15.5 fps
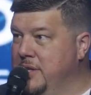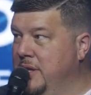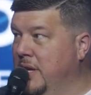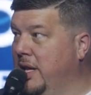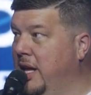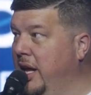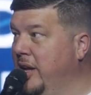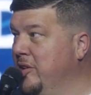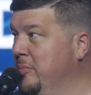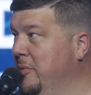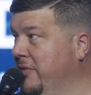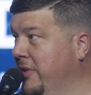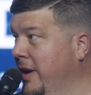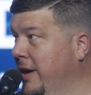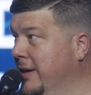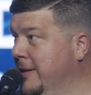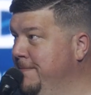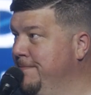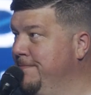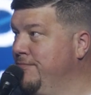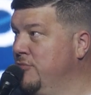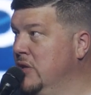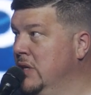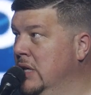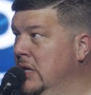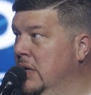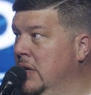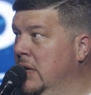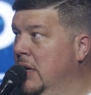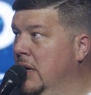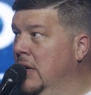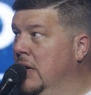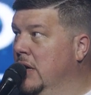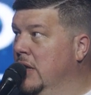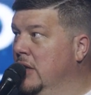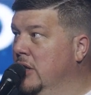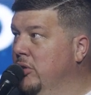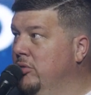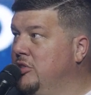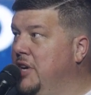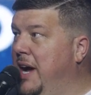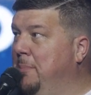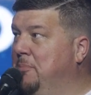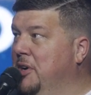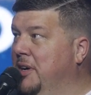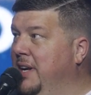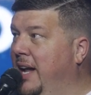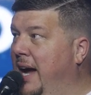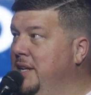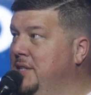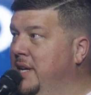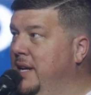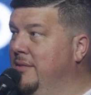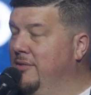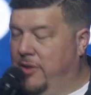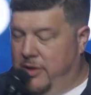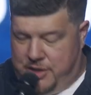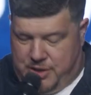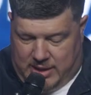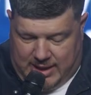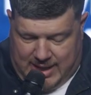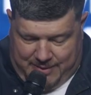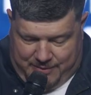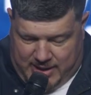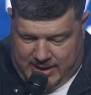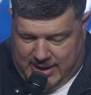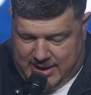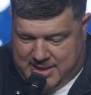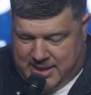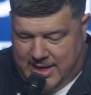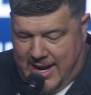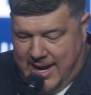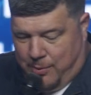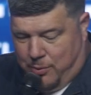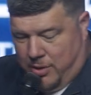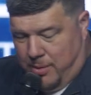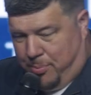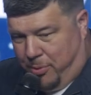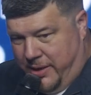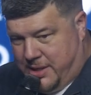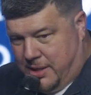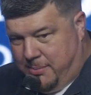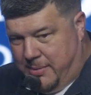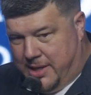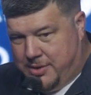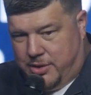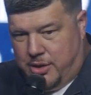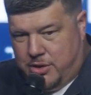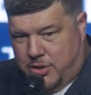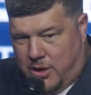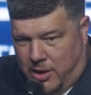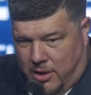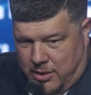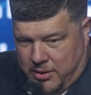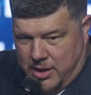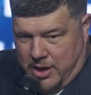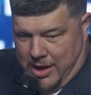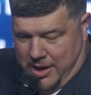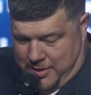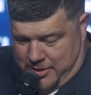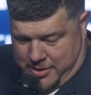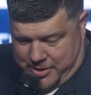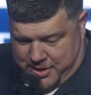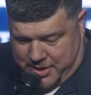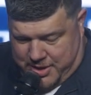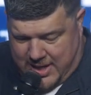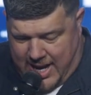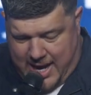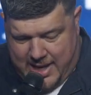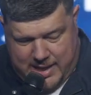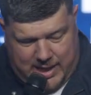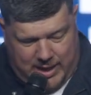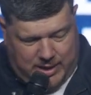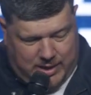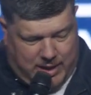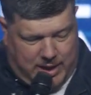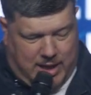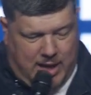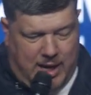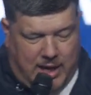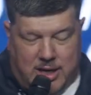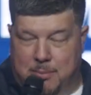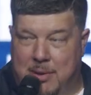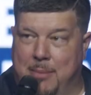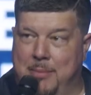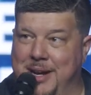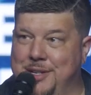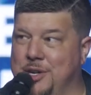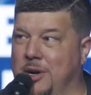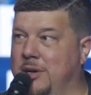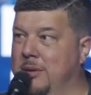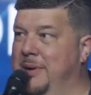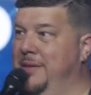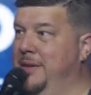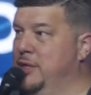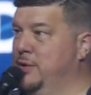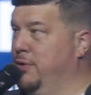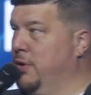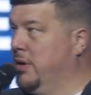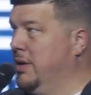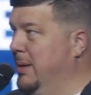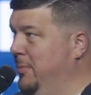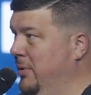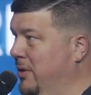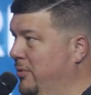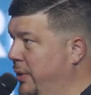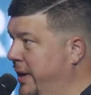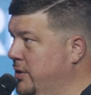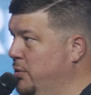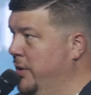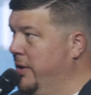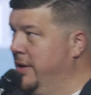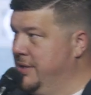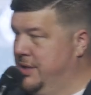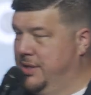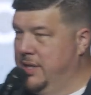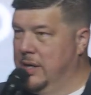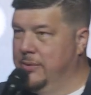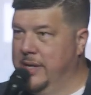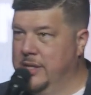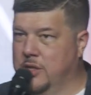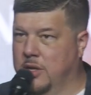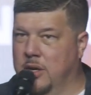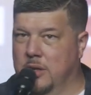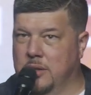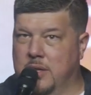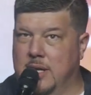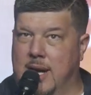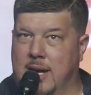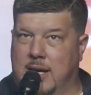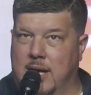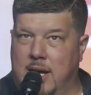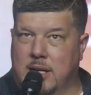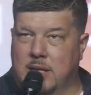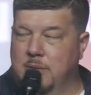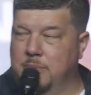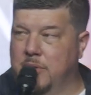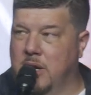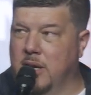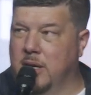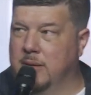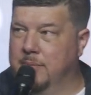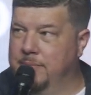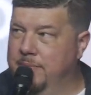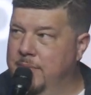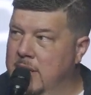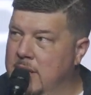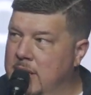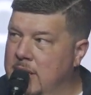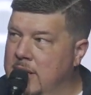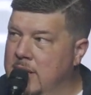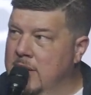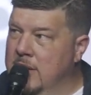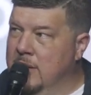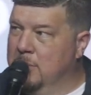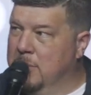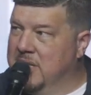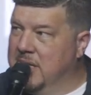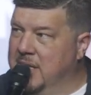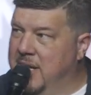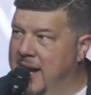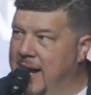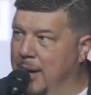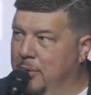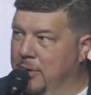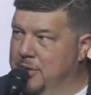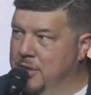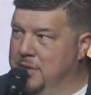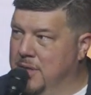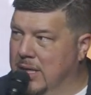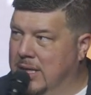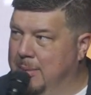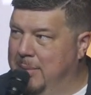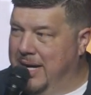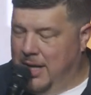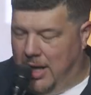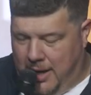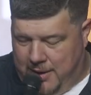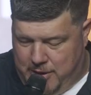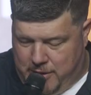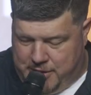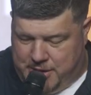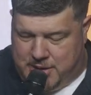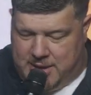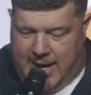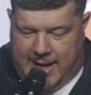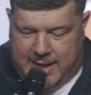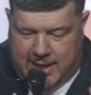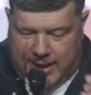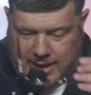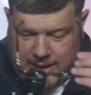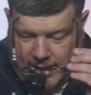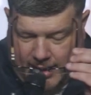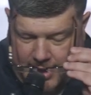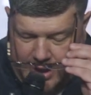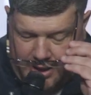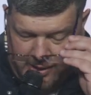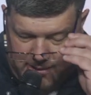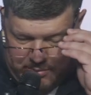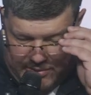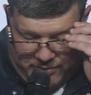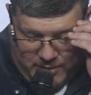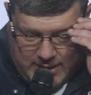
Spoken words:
in the kingdom of God? Luke chapter 19, verse 11, and today I want to preach a message called Understanding the Kingdom. I may talk about this for a couple of weeks. We're in a series called Thy Kingdom Come. But today I want to talk about understanding the kingdom of